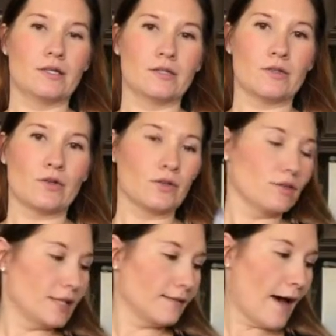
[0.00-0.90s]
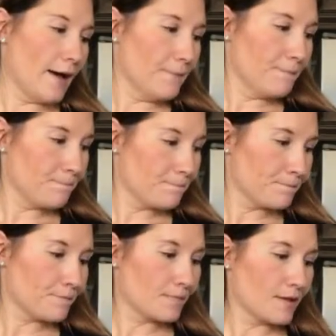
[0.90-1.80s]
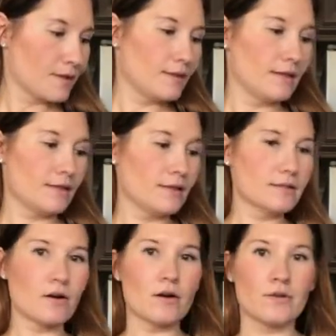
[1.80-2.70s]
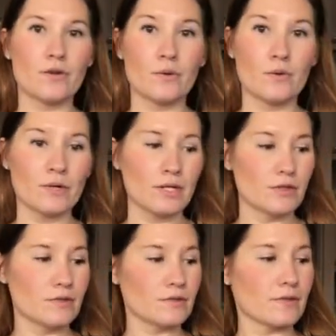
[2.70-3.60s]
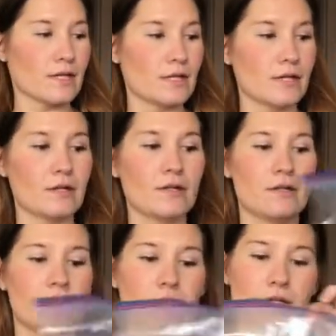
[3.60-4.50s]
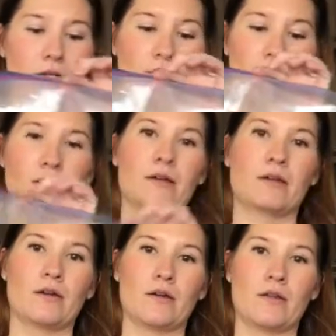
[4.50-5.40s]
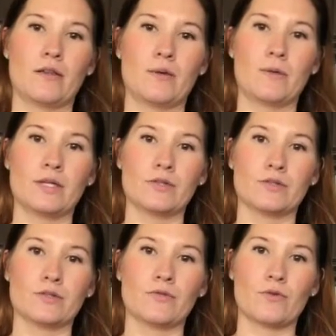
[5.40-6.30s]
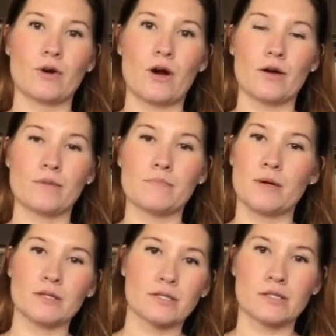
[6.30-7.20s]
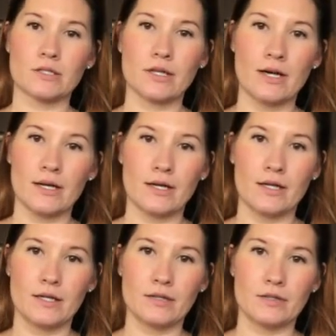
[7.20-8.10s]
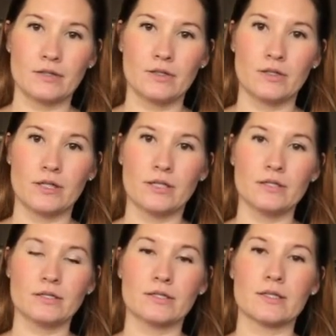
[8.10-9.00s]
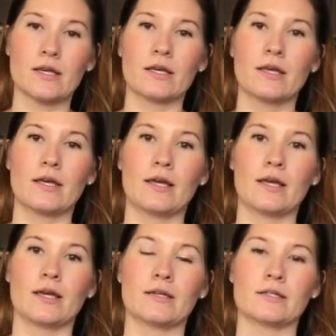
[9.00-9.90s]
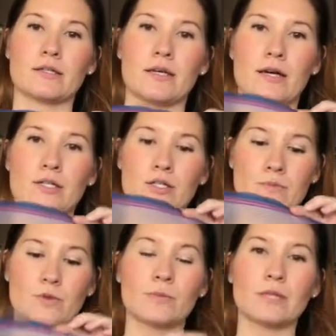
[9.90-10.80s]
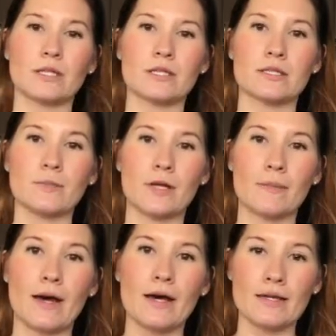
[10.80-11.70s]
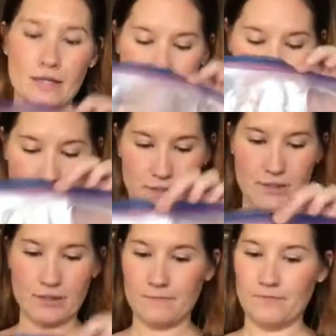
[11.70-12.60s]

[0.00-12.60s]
So you'll need that. Then these are the Oreos right here that we used for our Monster Eye cookies. And I just put them in the Ziploc bag and